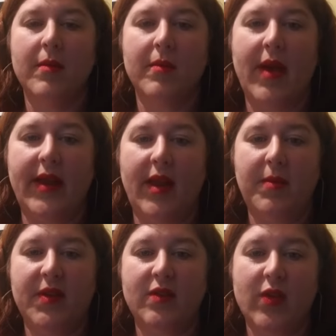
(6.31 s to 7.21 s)
My
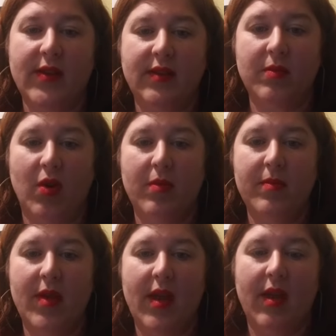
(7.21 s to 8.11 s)
name is Tracy
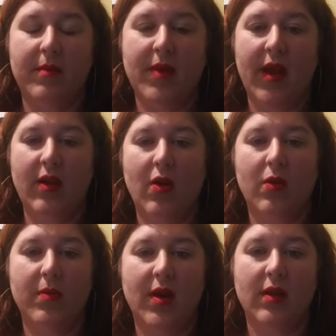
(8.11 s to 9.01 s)
Molm, and my home,